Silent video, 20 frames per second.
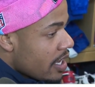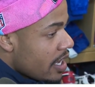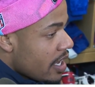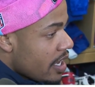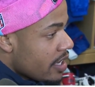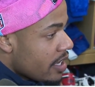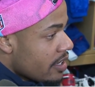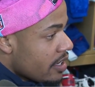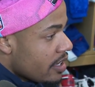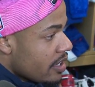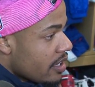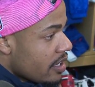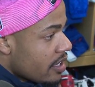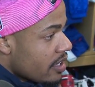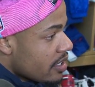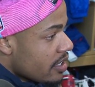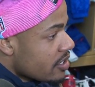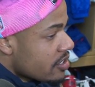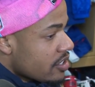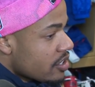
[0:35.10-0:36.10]

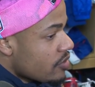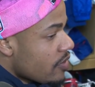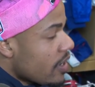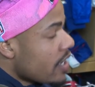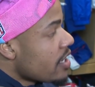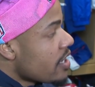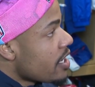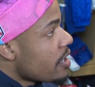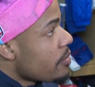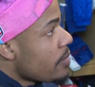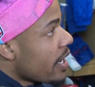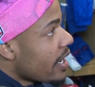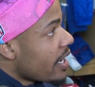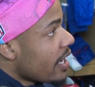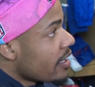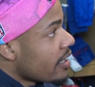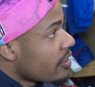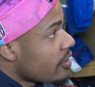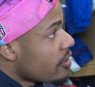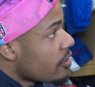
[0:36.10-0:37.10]
He's just ready to get
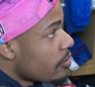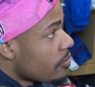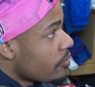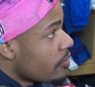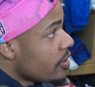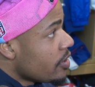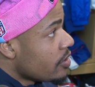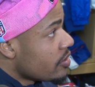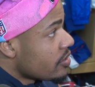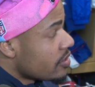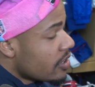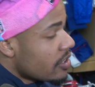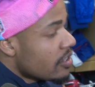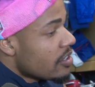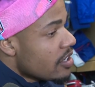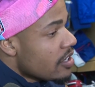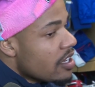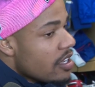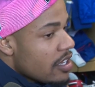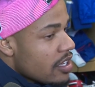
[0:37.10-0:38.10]
back out there on the field,
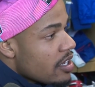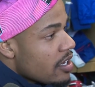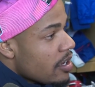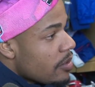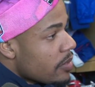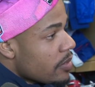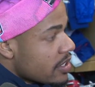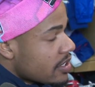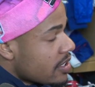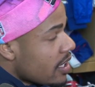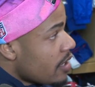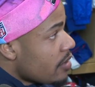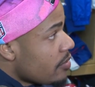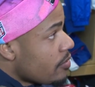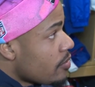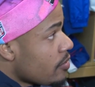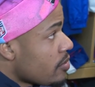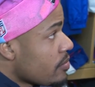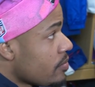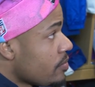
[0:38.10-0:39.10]
so I'm
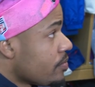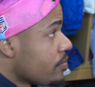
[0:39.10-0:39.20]
excited for him.